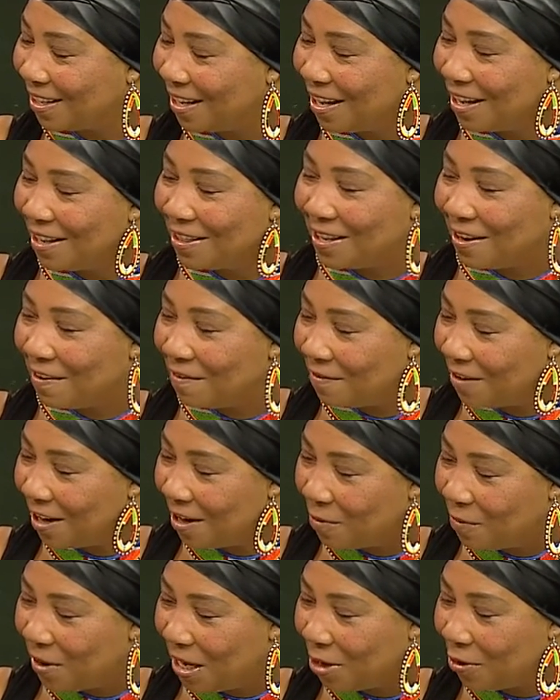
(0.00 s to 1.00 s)
They're very
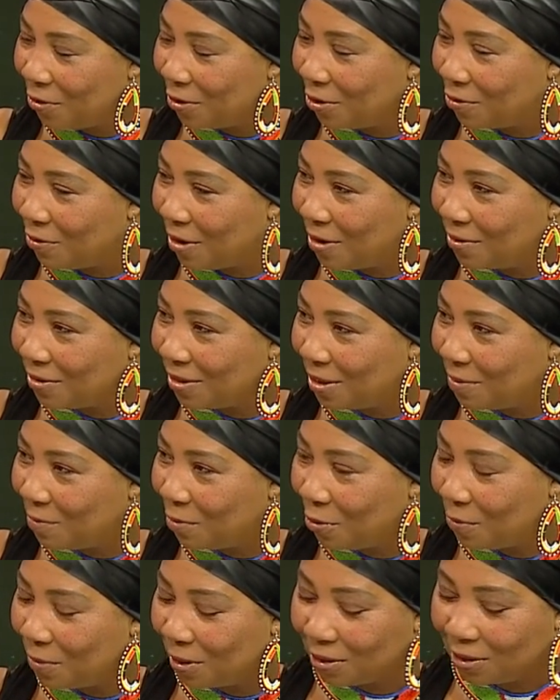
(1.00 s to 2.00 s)
weak on the ground at the
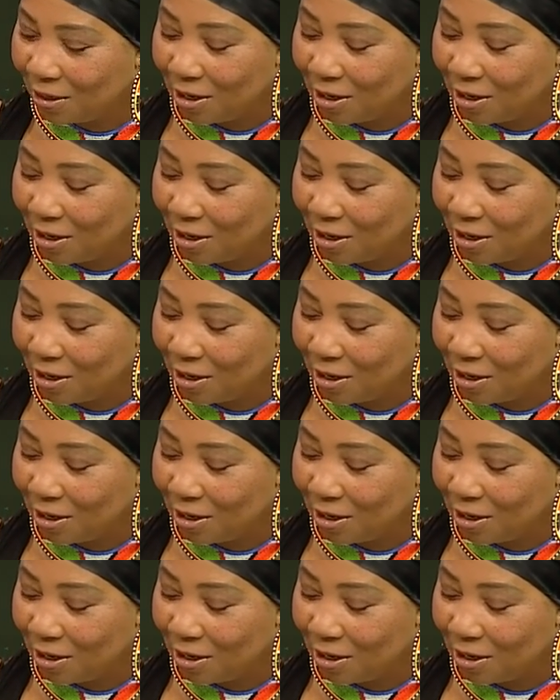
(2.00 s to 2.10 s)
moment.